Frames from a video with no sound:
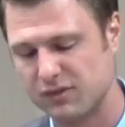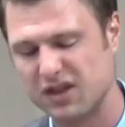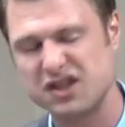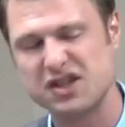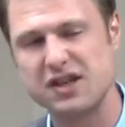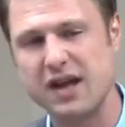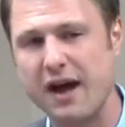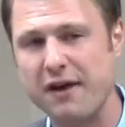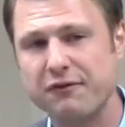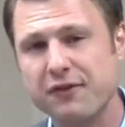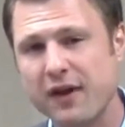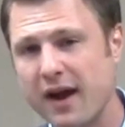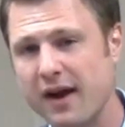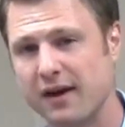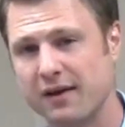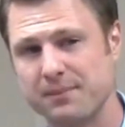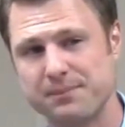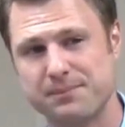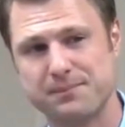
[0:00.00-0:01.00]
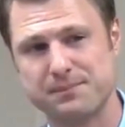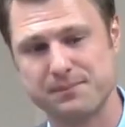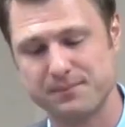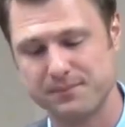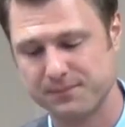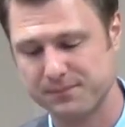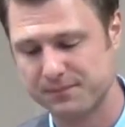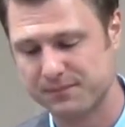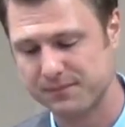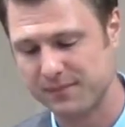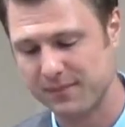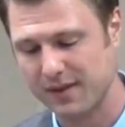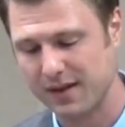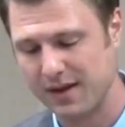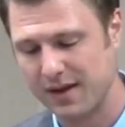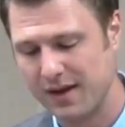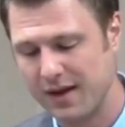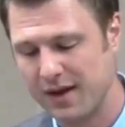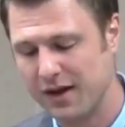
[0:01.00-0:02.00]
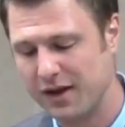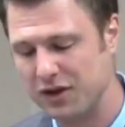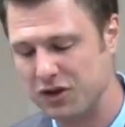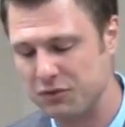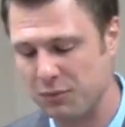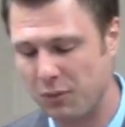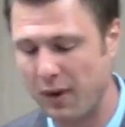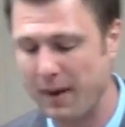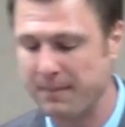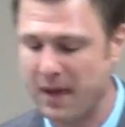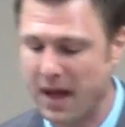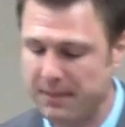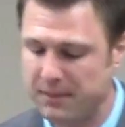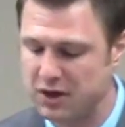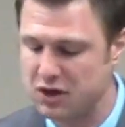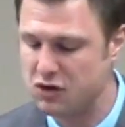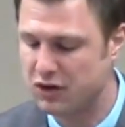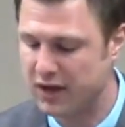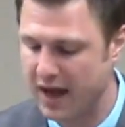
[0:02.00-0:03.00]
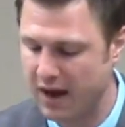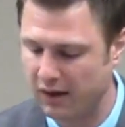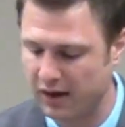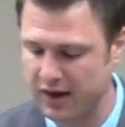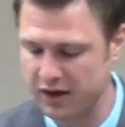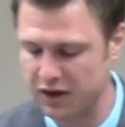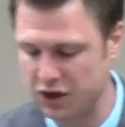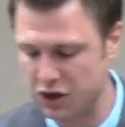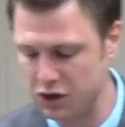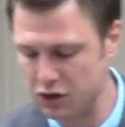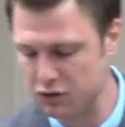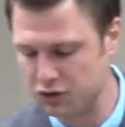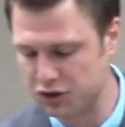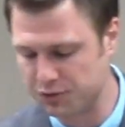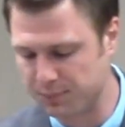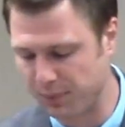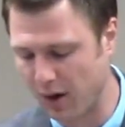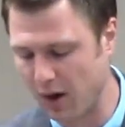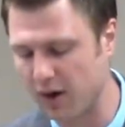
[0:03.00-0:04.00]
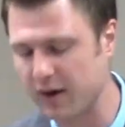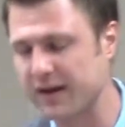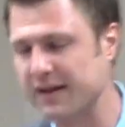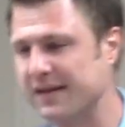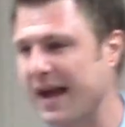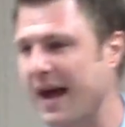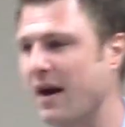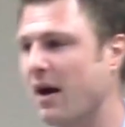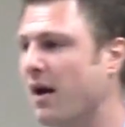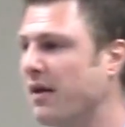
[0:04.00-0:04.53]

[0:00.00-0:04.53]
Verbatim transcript: It's not fair. Maybe you carry a huge burden that